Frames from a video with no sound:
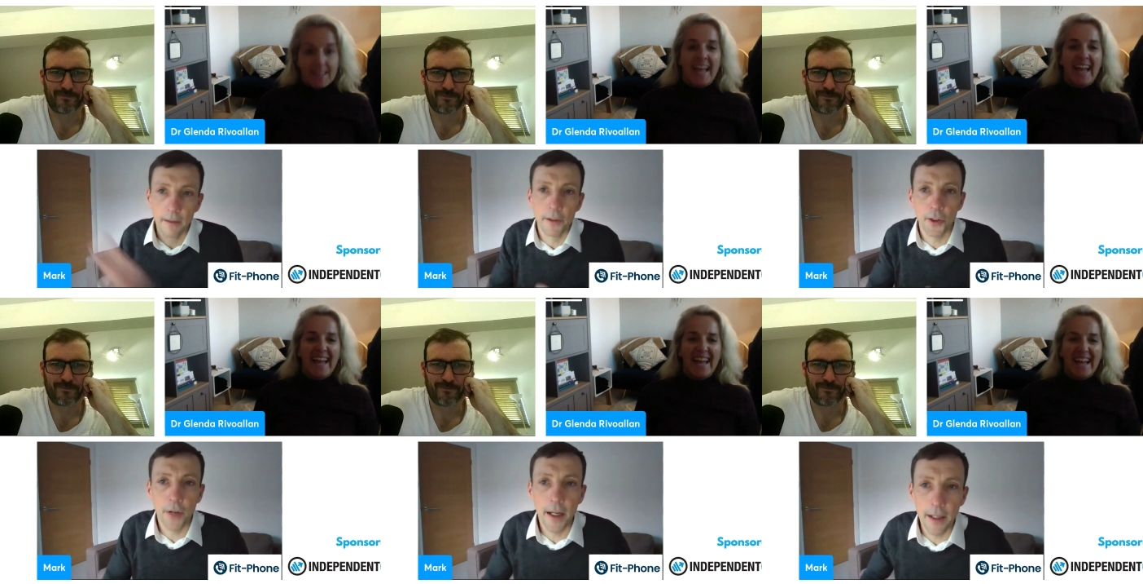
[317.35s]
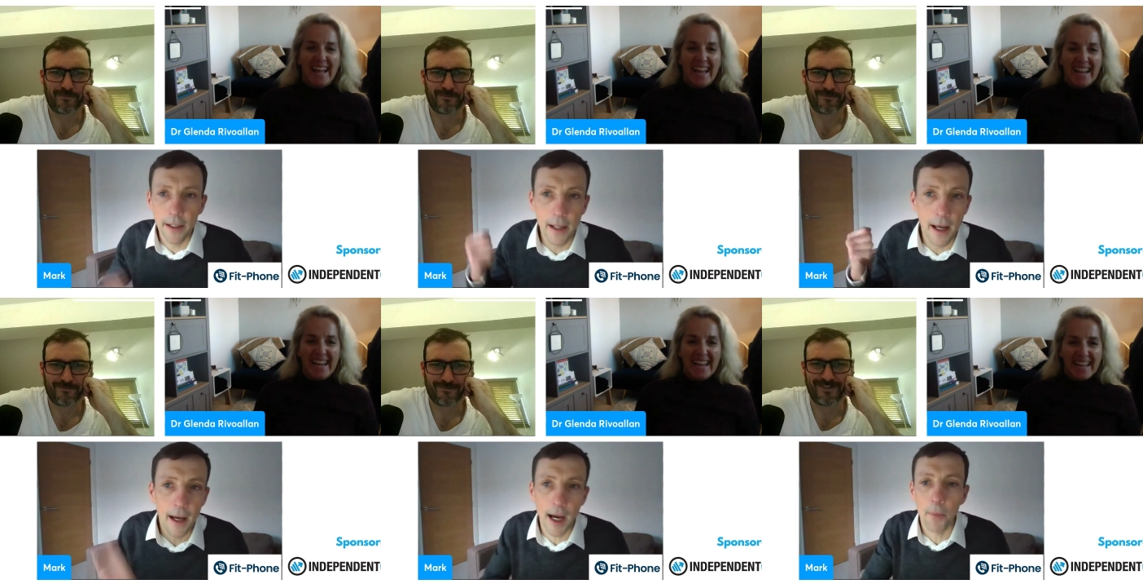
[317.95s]
Speaker 1: Straight in
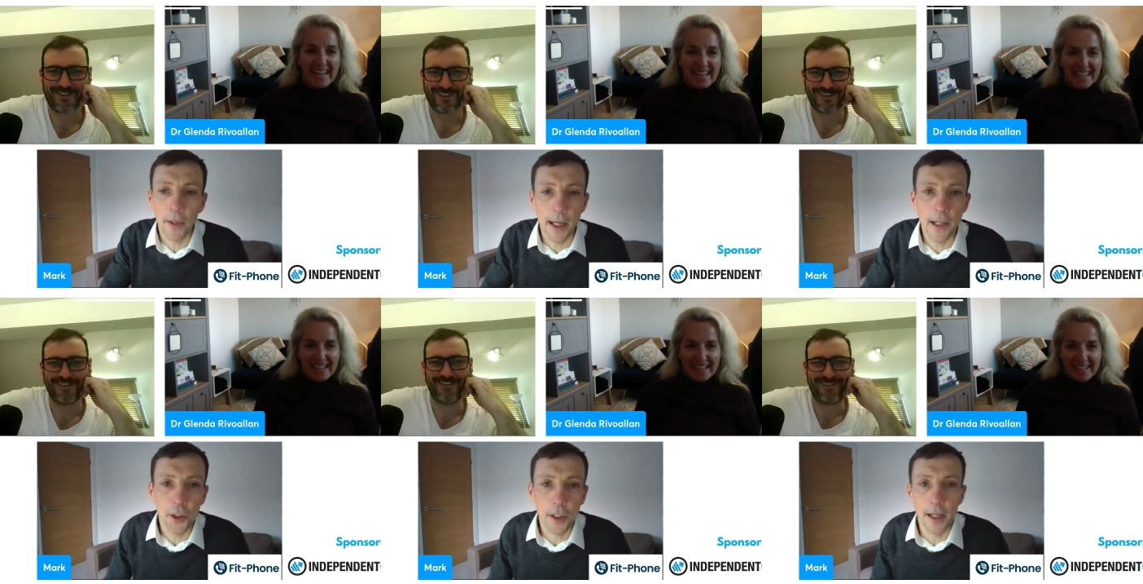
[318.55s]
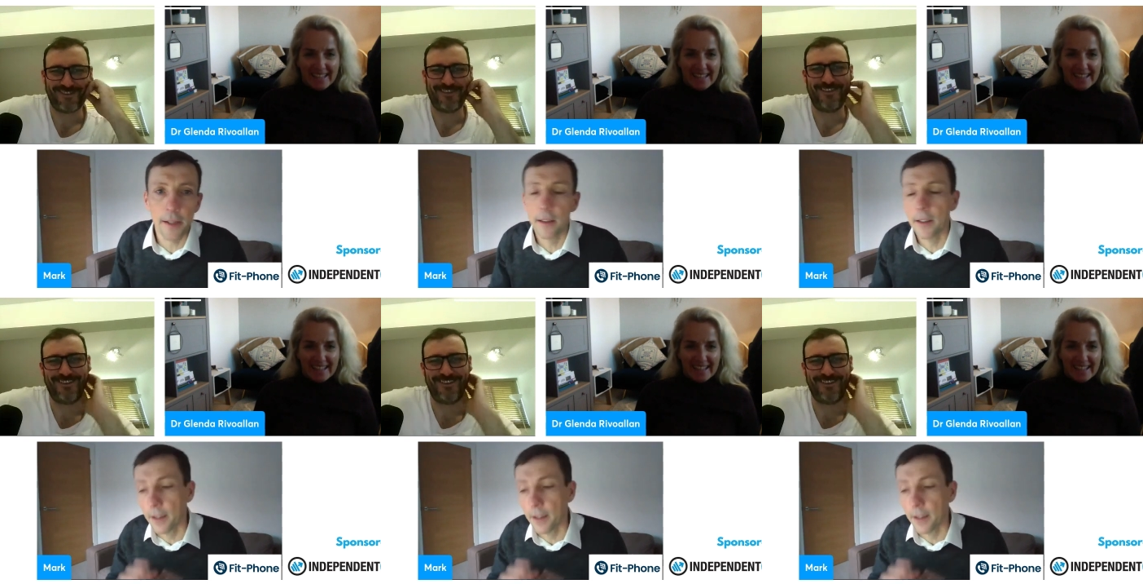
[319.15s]
there, application in.